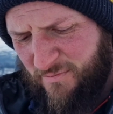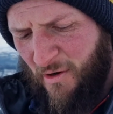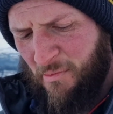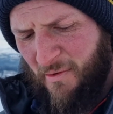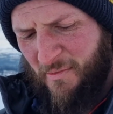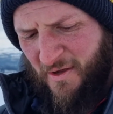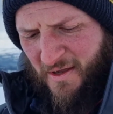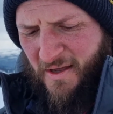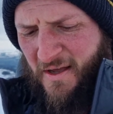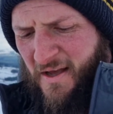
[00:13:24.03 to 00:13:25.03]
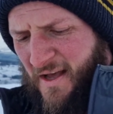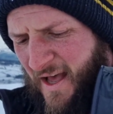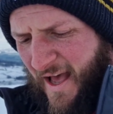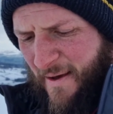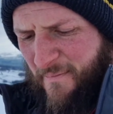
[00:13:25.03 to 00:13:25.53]
the problem.
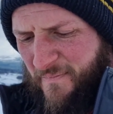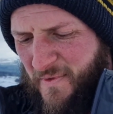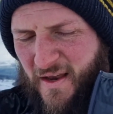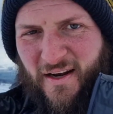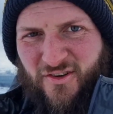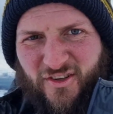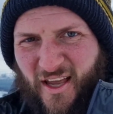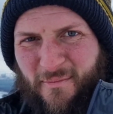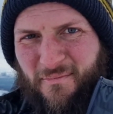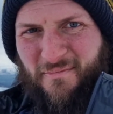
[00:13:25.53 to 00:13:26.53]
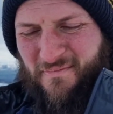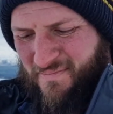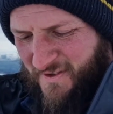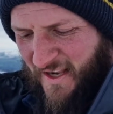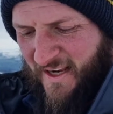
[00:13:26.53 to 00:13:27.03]
And I just keep
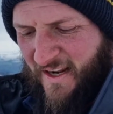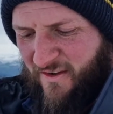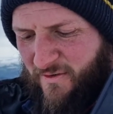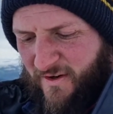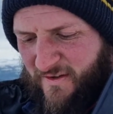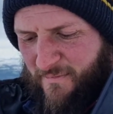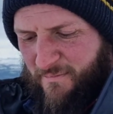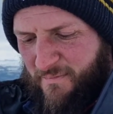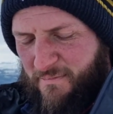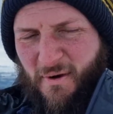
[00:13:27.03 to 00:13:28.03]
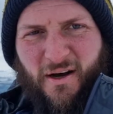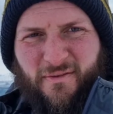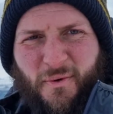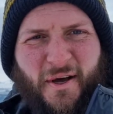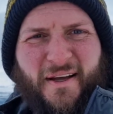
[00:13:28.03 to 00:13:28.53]
sinking into it because I'm a bit
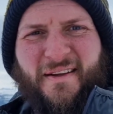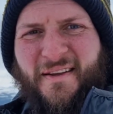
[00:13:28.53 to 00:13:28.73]
overweight.